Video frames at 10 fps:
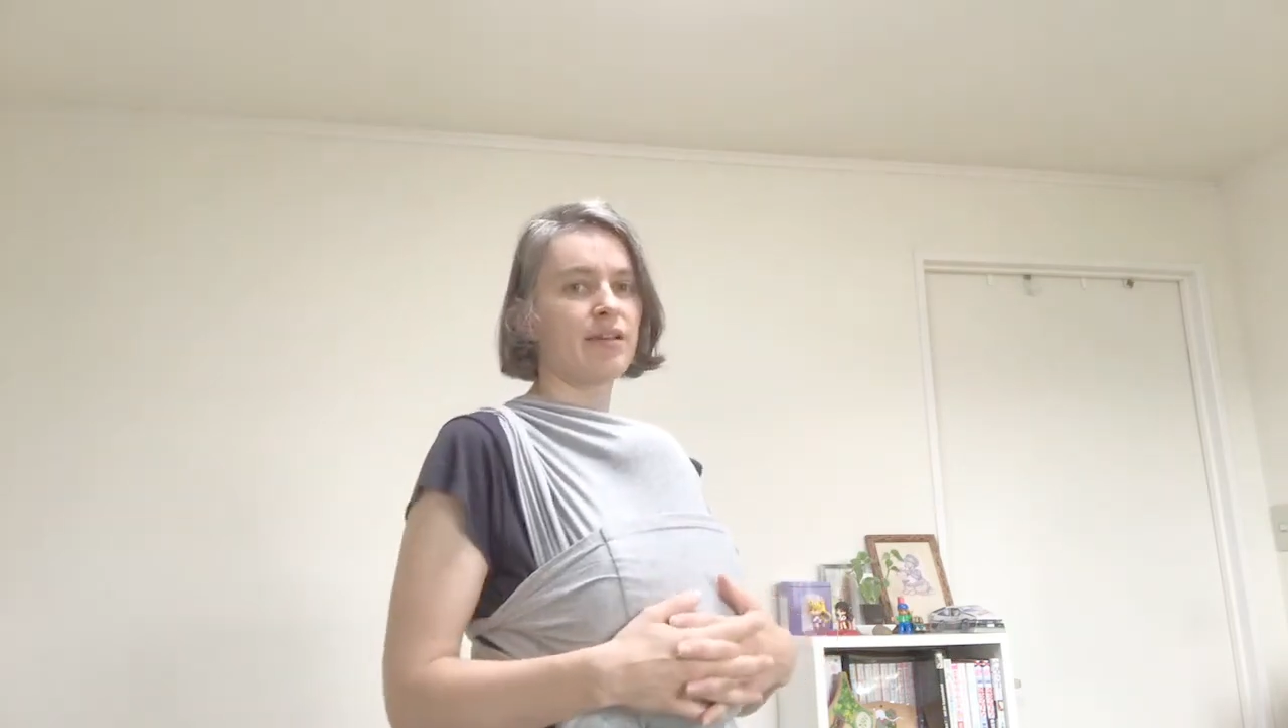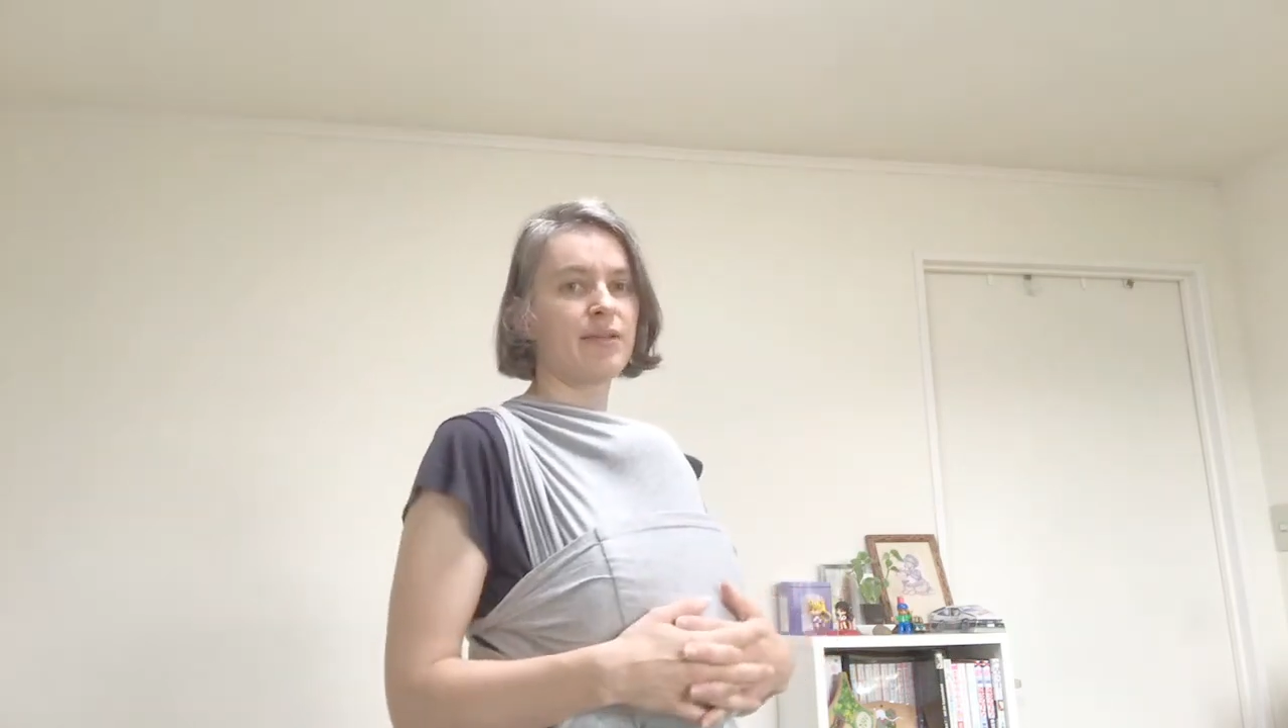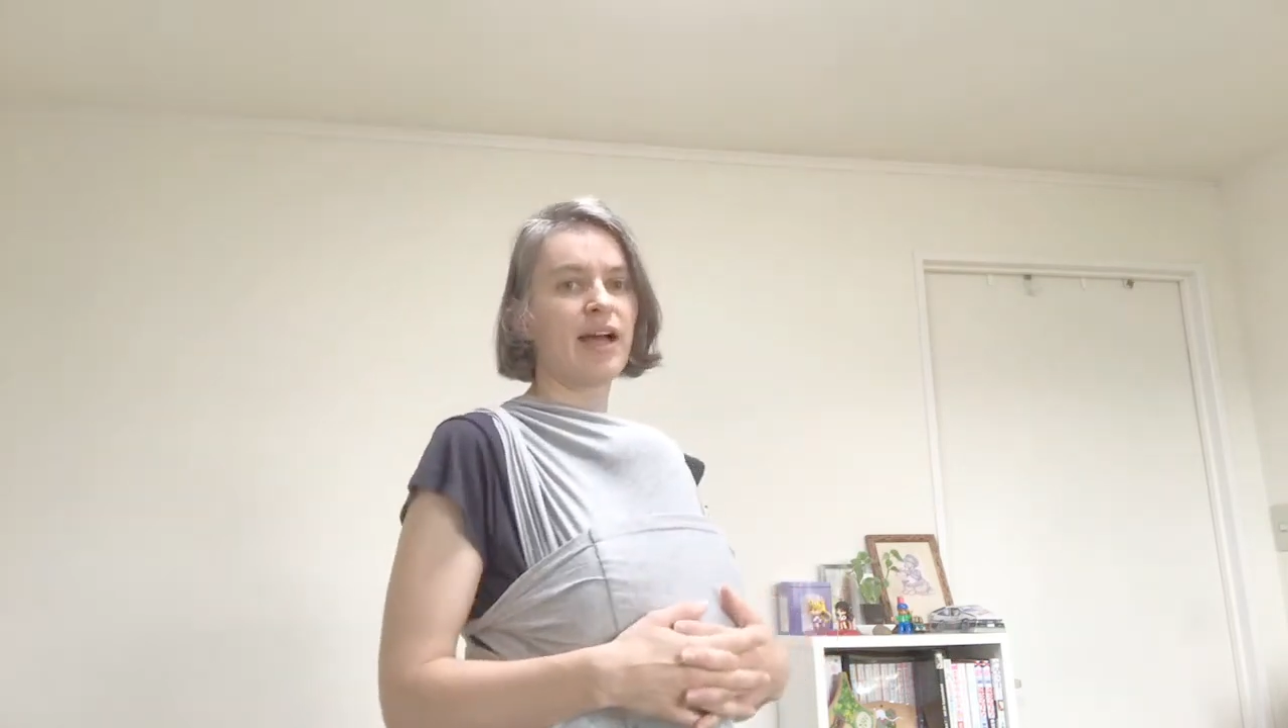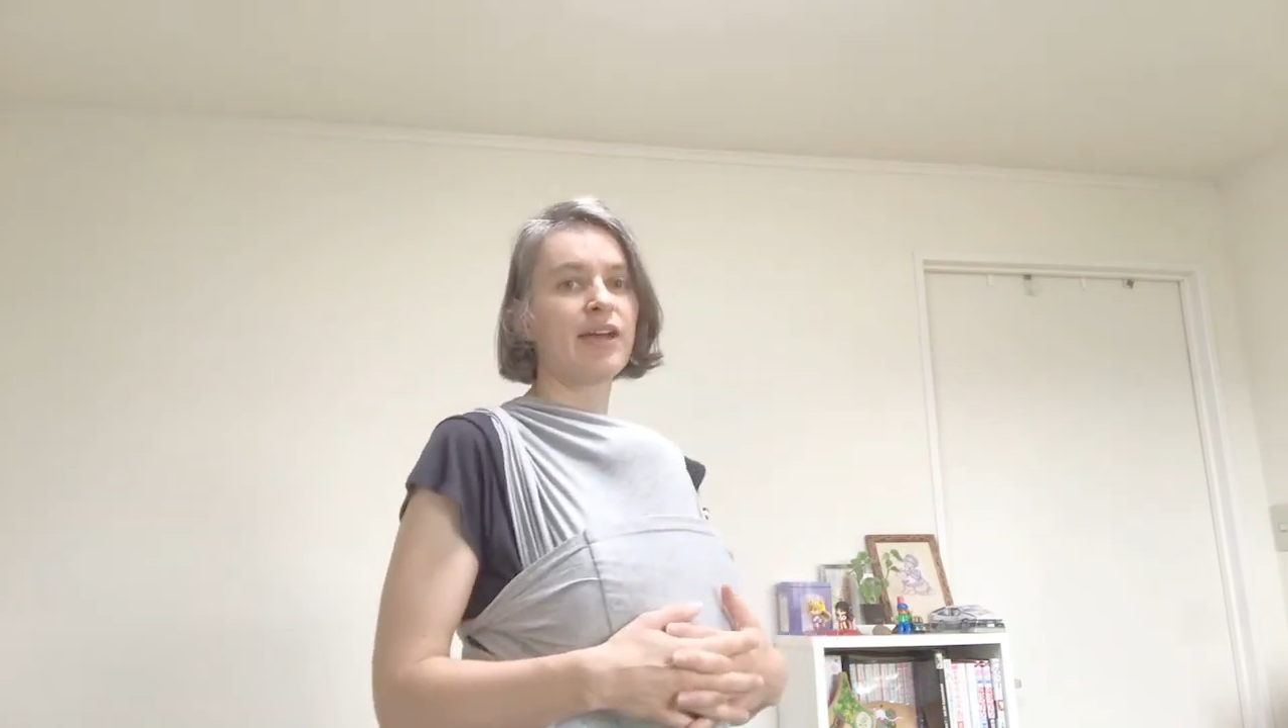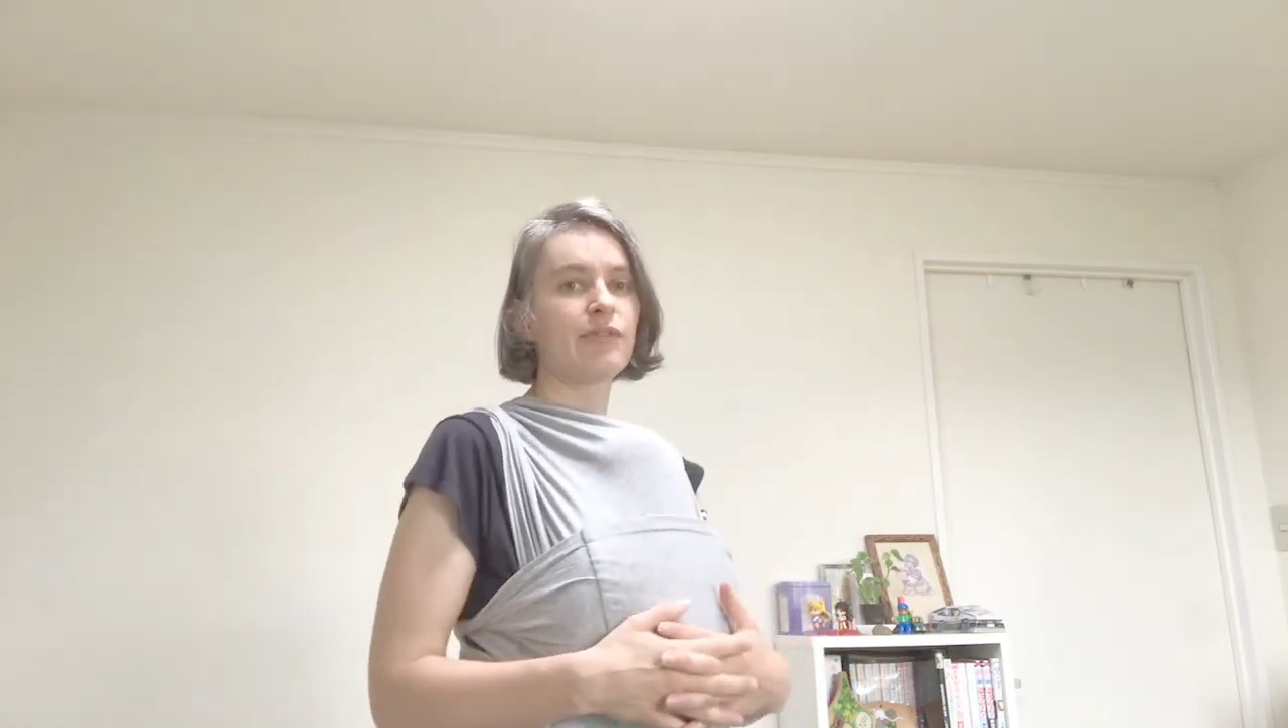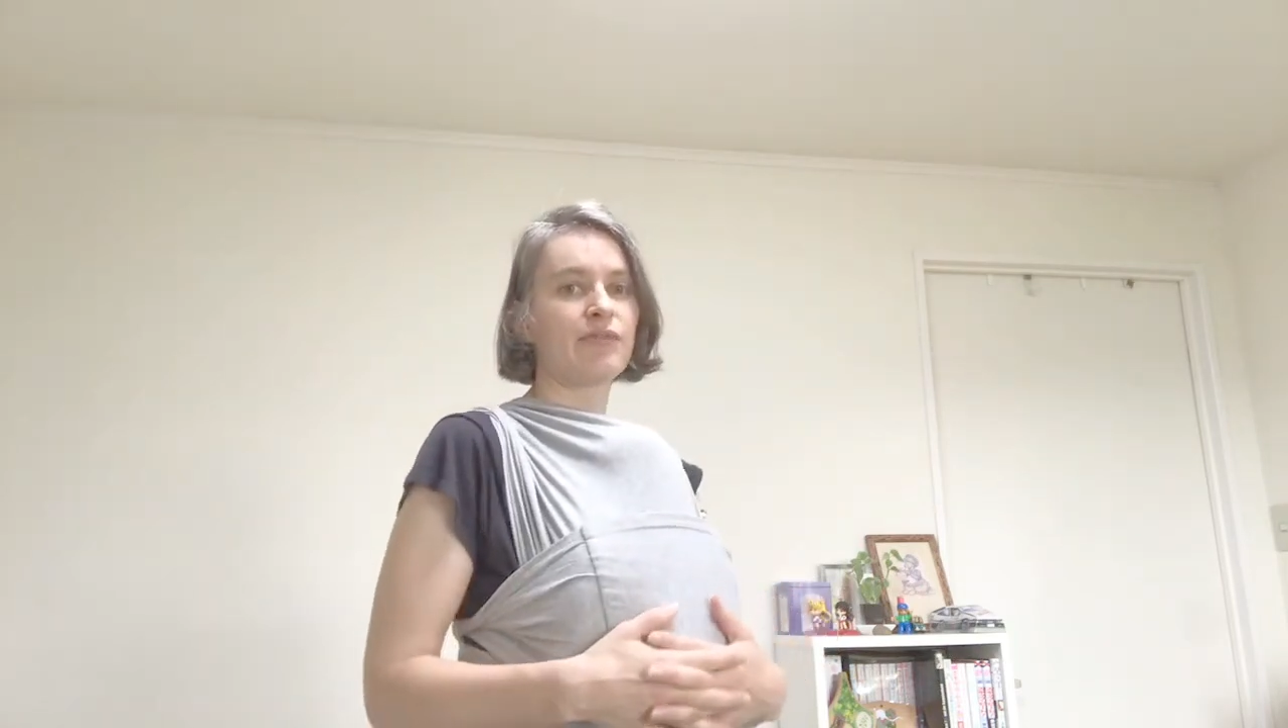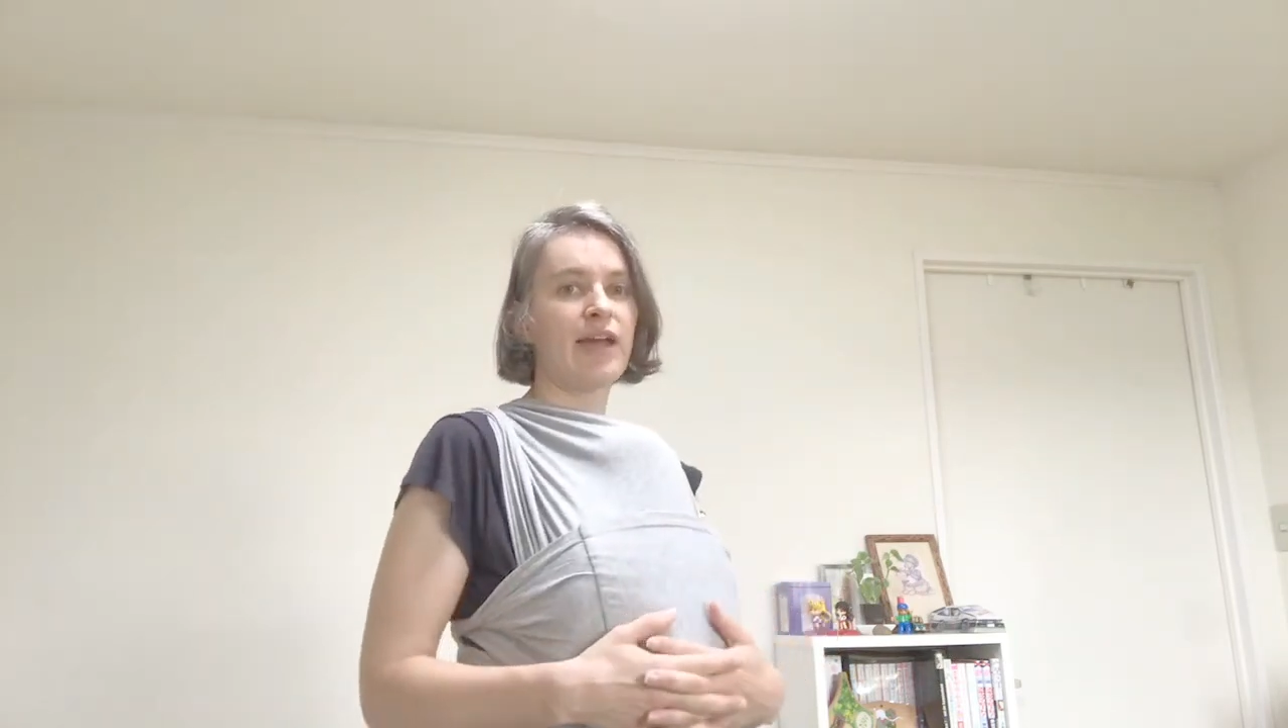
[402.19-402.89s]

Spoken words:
kind of